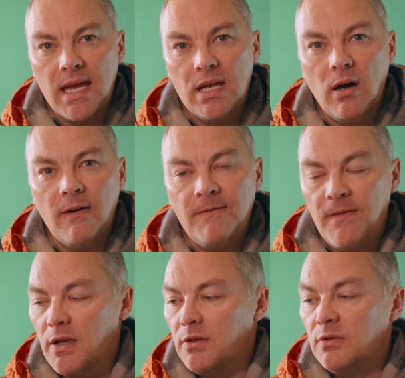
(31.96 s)
in our
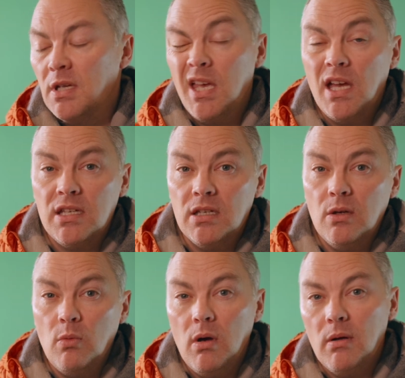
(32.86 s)
phone, and you know
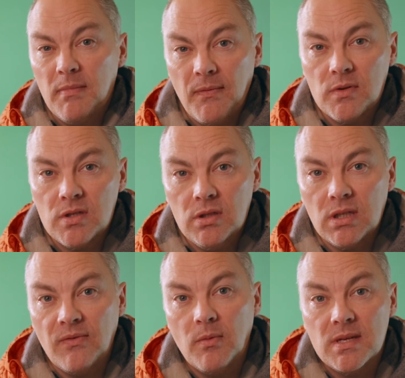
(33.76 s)
what, if it was good
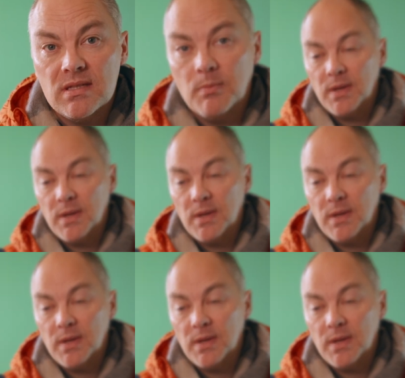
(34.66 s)
enough for Mr.